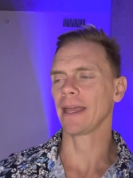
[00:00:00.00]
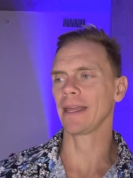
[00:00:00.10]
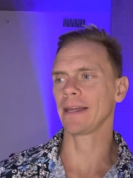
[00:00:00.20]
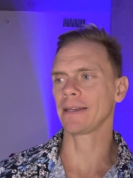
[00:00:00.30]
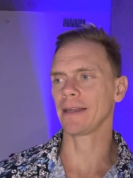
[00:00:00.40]

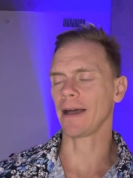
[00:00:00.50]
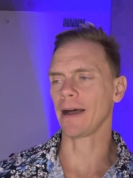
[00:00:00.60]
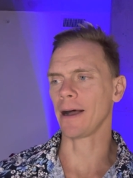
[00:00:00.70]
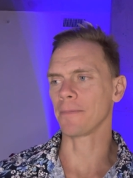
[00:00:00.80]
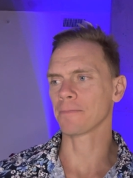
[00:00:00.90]
and
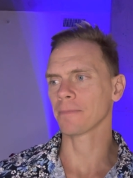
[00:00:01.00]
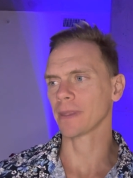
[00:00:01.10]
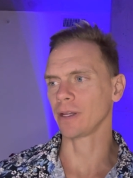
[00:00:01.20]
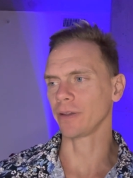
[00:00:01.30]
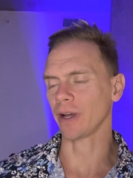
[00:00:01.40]
um,
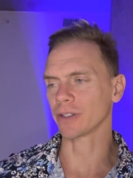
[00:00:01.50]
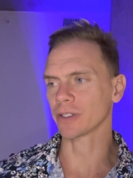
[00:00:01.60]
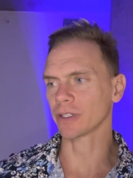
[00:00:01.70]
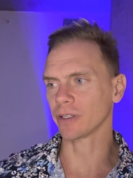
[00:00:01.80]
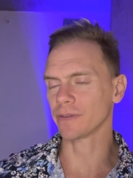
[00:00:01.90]
you know the
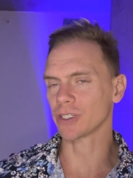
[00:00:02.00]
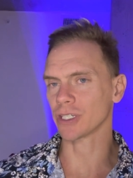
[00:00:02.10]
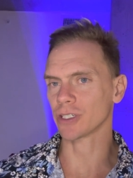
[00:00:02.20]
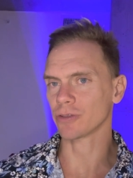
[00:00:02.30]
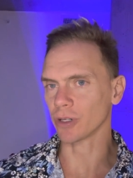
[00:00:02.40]
alternatives
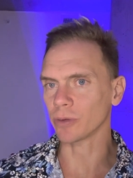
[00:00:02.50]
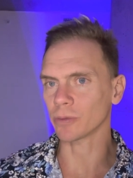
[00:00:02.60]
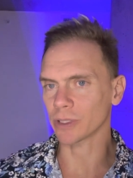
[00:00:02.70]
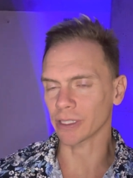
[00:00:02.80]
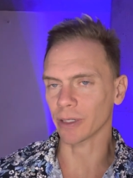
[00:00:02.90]
just
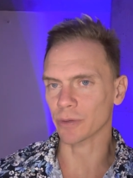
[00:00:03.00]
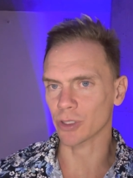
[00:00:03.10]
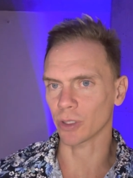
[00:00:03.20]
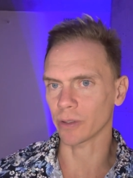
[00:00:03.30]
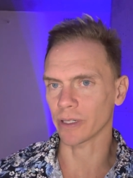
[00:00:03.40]
don't get that
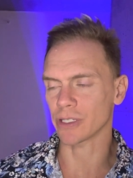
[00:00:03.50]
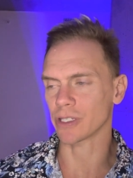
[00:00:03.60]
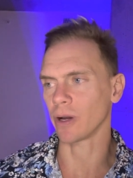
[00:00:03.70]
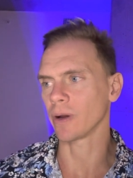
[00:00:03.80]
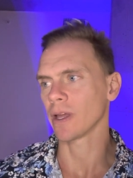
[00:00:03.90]
result and
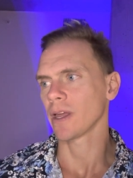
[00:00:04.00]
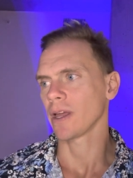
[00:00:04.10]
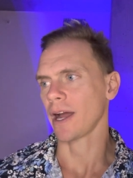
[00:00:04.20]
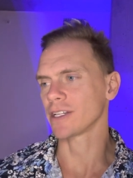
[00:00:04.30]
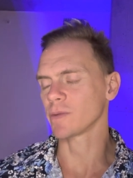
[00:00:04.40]
so
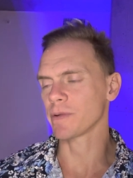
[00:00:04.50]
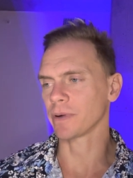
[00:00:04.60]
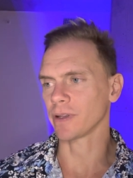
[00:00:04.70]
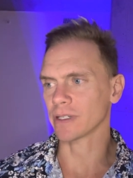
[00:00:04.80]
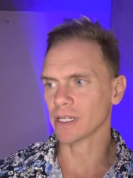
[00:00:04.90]
i tell people
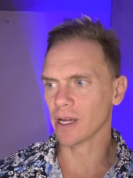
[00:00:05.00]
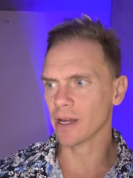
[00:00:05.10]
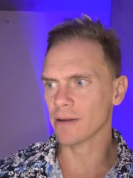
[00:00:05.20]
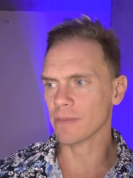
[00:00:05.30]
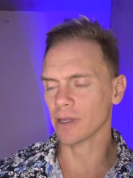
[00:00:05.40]
all the
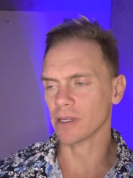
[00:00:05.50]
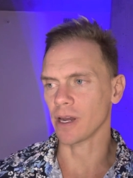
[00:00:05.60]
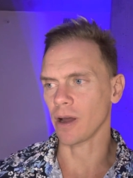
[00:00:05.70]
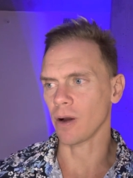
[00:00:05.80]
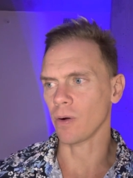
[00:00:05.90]
time you
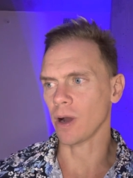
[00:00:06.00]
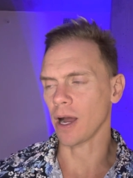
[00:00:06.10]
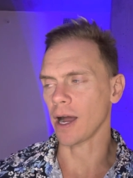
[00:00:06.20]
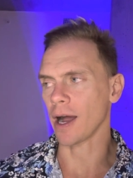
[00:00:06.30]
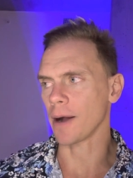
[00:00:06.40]
know
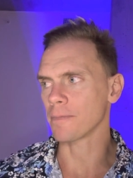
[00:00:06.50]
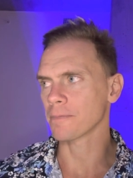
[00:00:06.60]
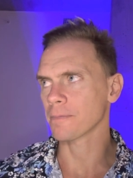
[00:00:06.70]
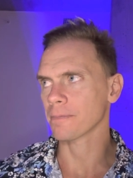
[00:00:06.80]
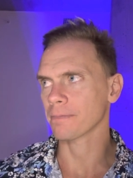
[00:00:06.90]

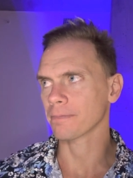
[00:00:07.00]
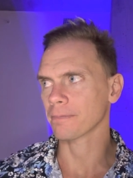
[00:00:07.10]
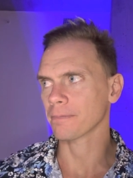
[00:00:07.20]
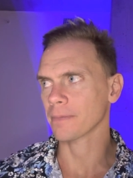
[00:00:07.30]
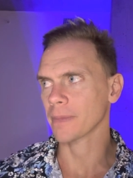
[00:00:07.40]
um,
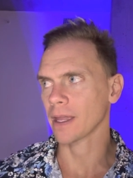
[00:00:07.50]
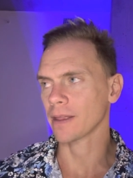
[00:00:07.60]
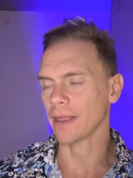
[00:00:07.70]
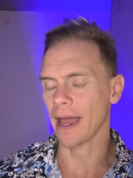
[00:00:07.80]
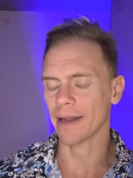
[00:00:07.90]

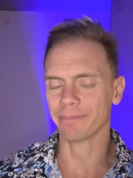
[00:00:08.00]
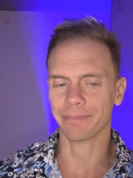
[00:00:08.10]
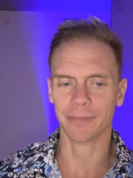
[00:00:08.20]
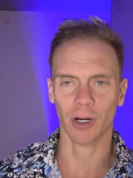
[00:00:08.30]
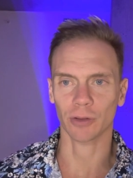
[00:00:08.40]
that
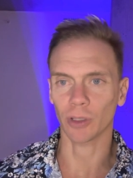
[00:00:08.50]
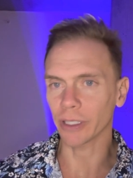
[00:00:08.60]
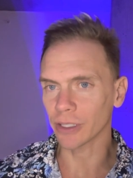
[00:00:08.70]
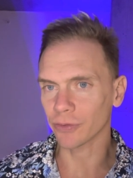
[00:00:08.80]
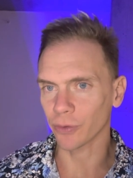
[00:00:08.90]
are
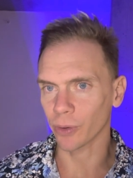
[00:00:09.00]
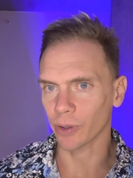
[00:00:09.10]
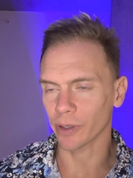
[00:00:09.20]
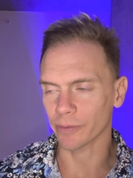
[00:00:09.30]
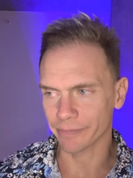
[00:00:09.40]
looking
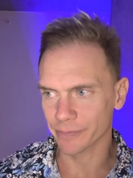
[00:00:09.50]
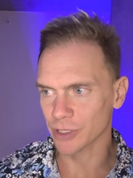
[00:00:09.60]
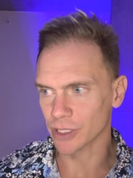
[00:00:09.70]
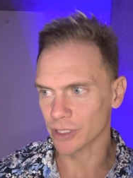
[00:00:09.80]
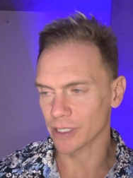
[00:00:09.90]
for
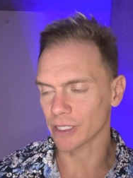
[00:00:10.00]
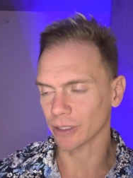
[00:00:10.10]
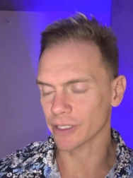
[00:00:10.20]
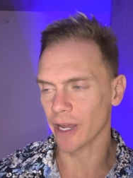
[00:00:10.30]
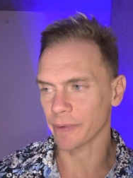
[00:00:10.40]
just a
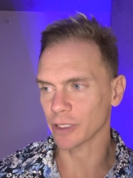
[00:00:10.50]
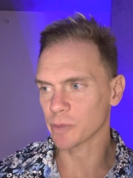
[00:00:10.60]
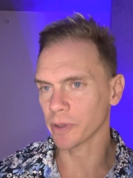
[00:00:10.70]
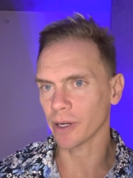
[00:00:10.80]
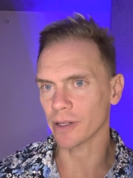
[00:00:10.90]
psilocybin
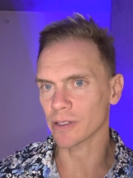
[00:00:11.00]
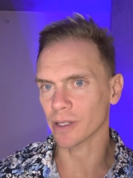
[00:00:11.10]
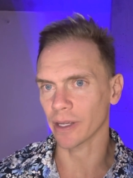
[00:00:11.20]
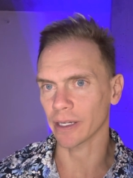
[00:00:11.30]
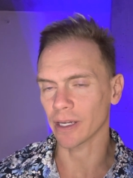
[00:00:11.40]
experience,
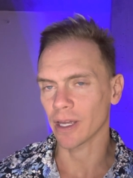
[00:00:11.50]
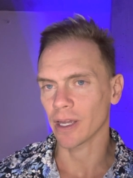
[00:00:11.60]
like